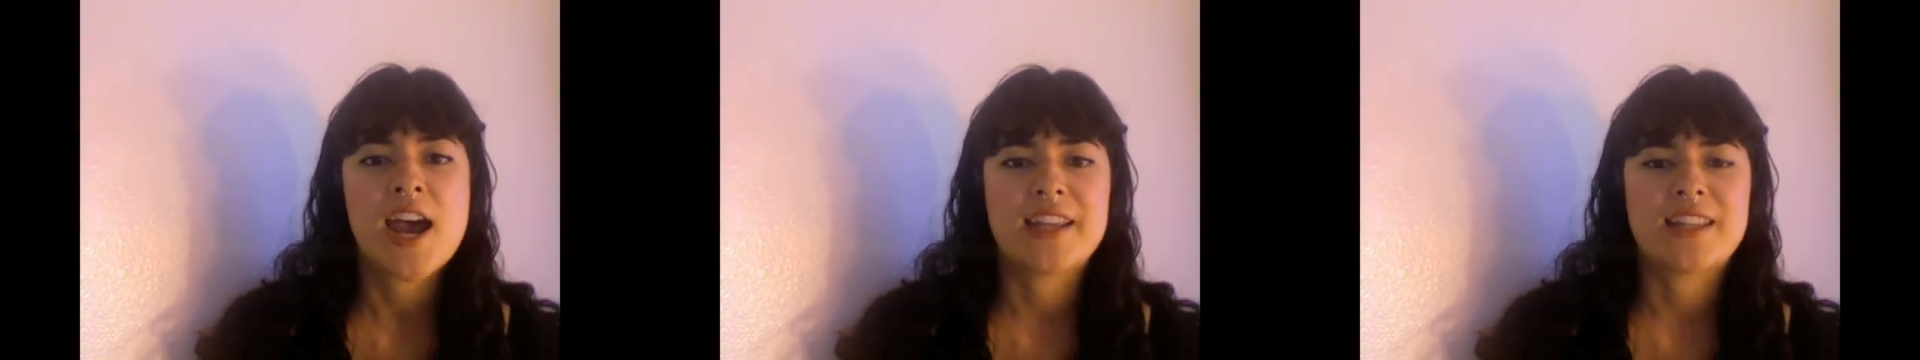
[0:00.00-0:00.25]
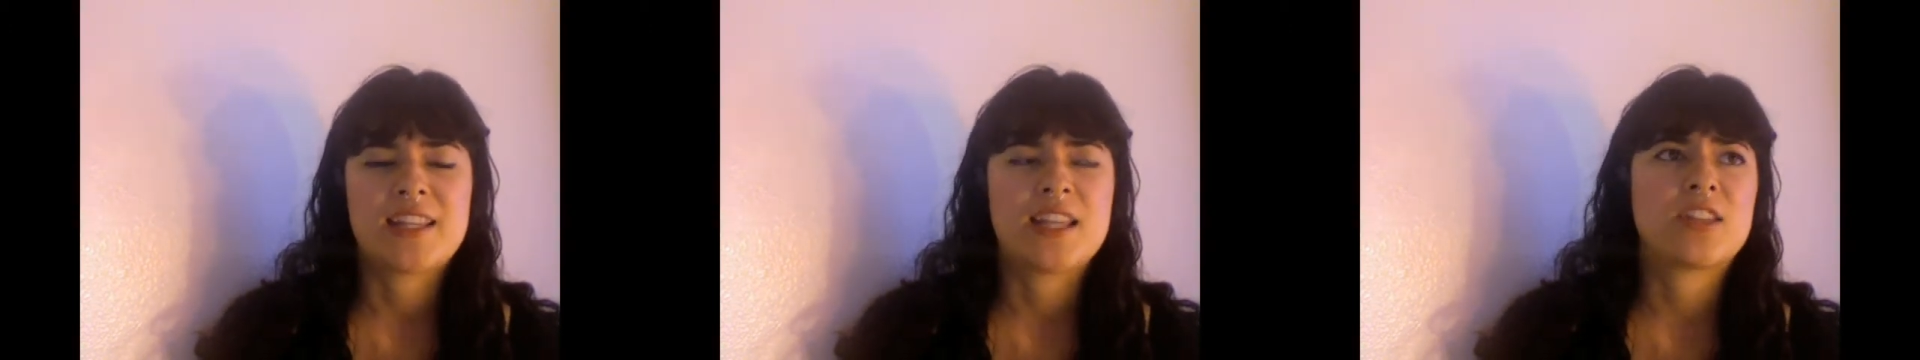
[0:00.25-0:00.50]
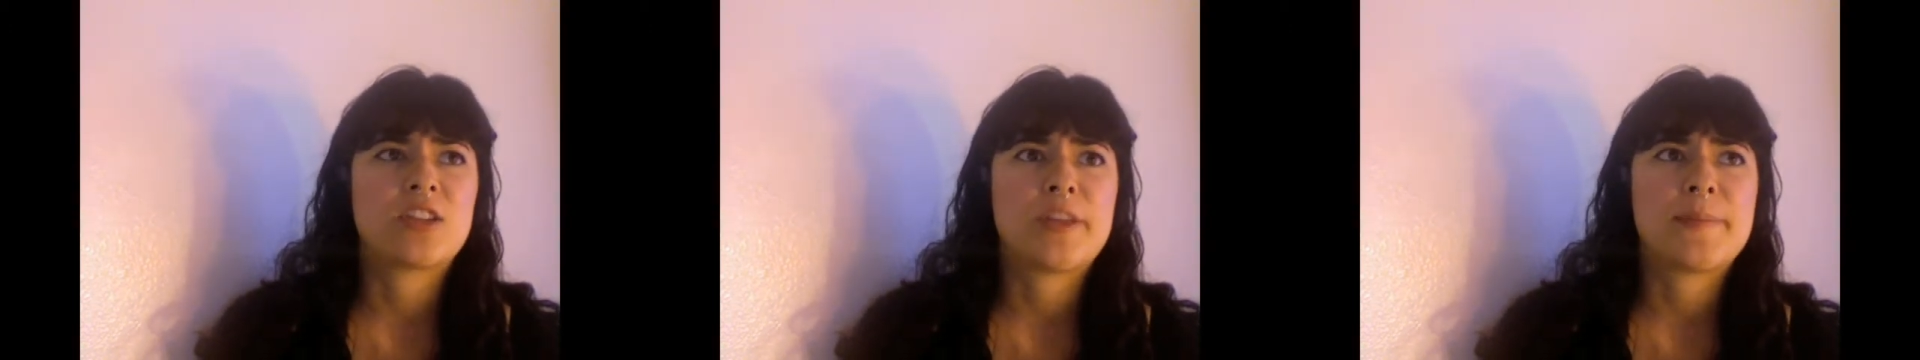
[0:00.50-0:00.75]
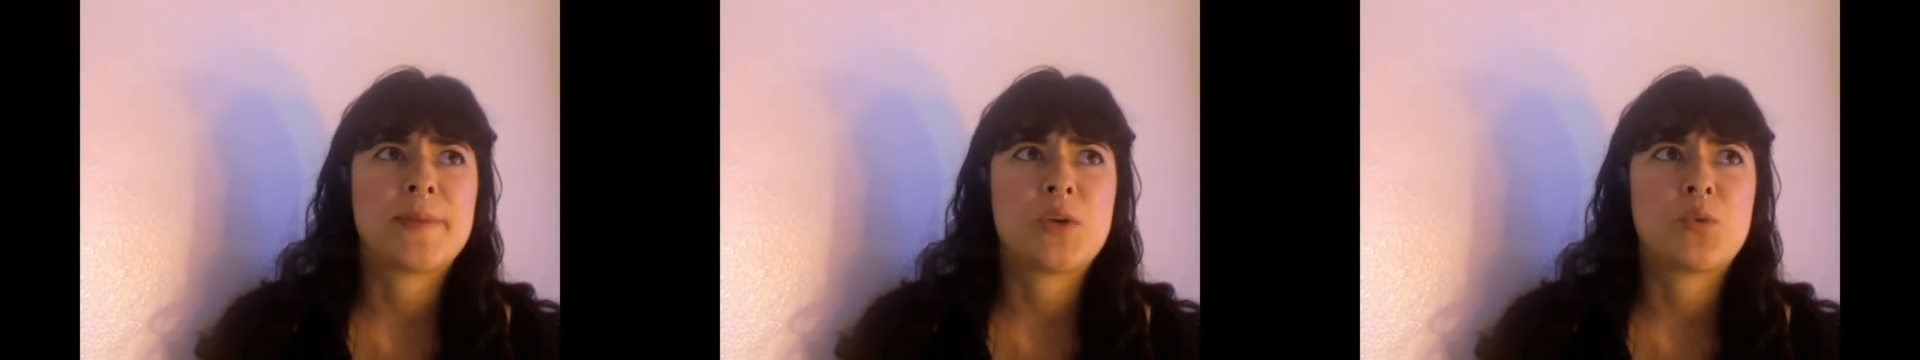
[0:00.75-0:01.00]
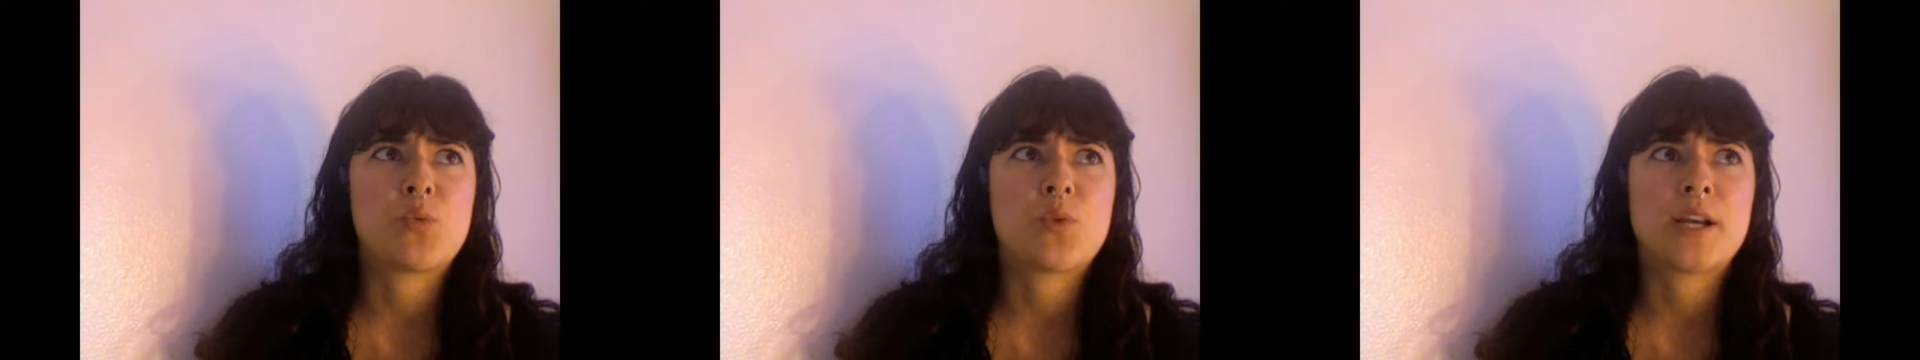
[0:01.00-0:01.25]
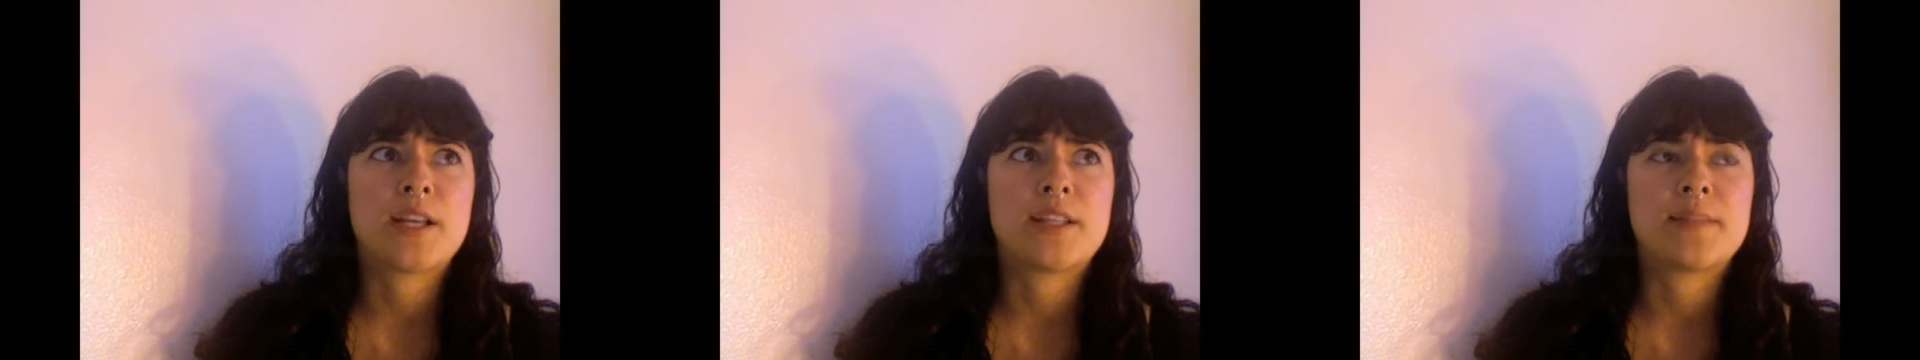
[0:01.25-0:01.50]
I think the limit
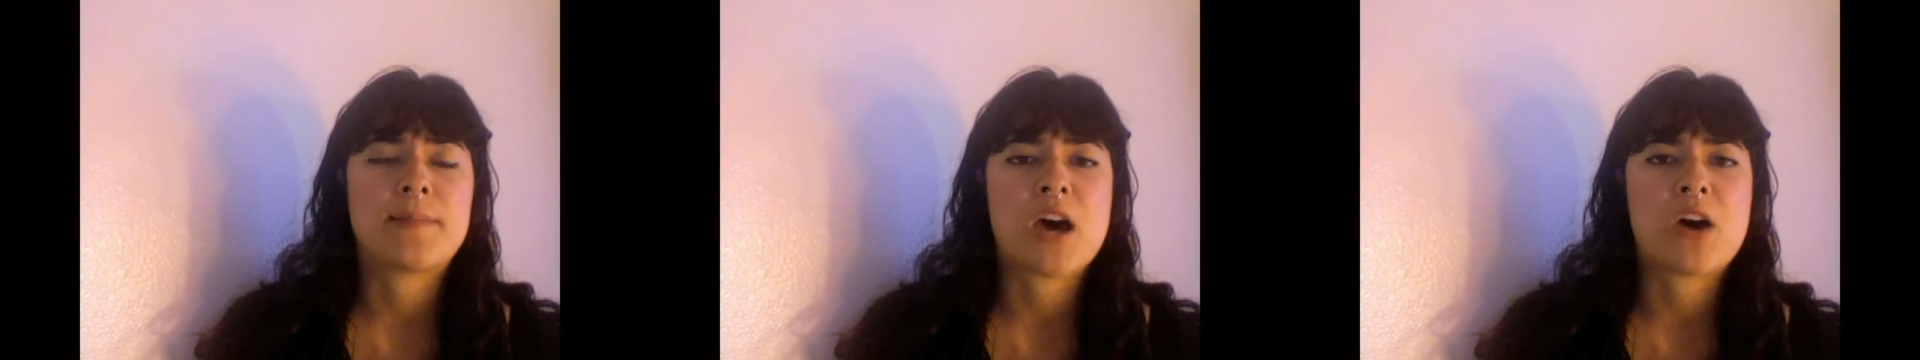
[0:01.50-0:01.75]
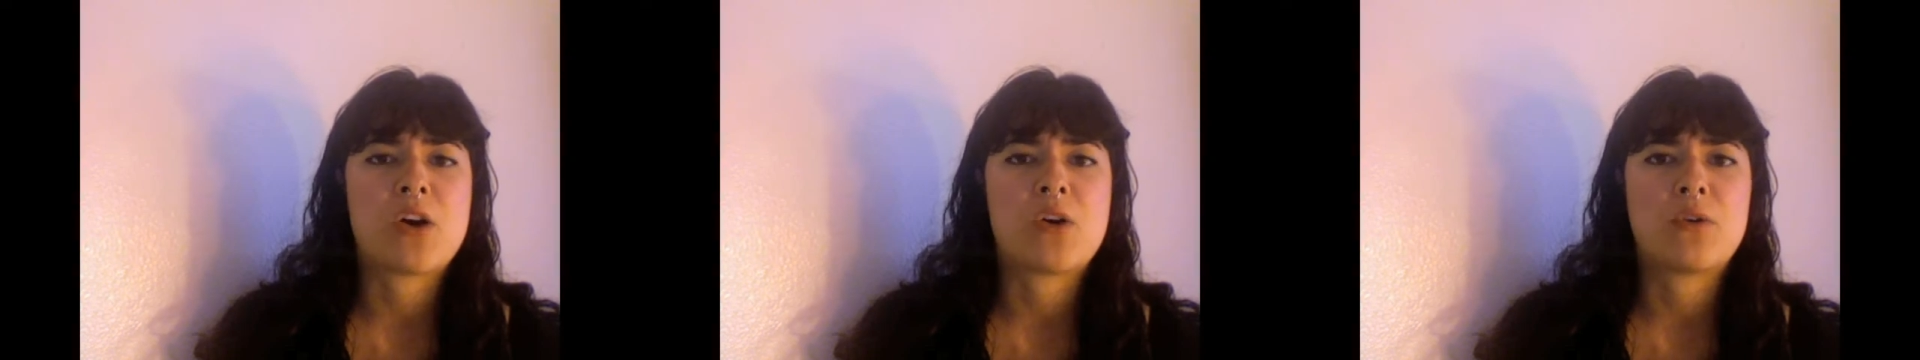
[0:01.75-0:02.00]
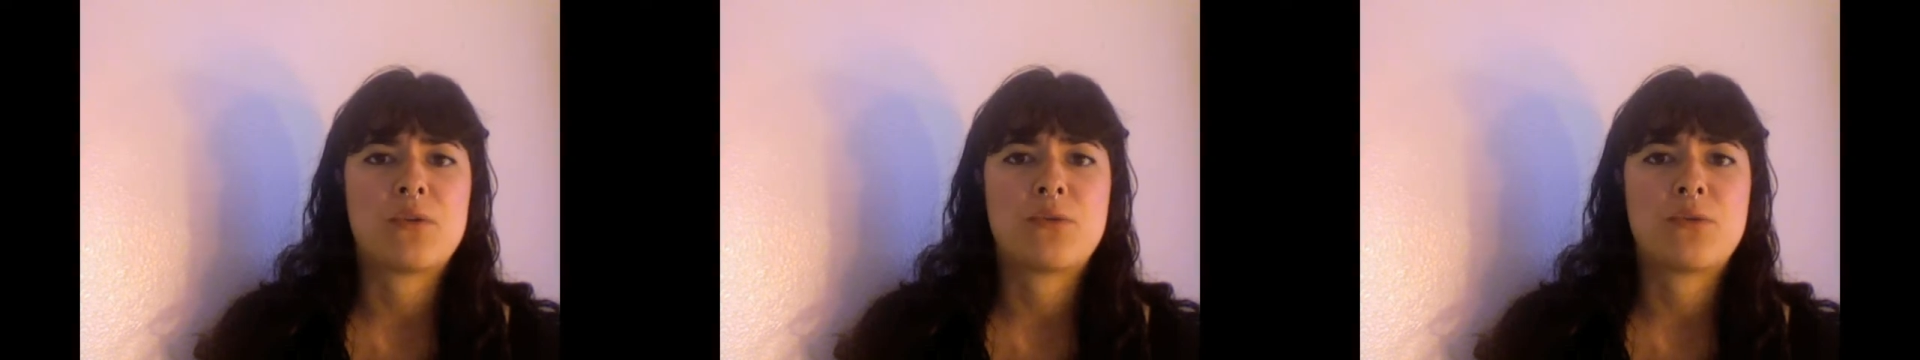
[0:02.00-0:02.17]
was about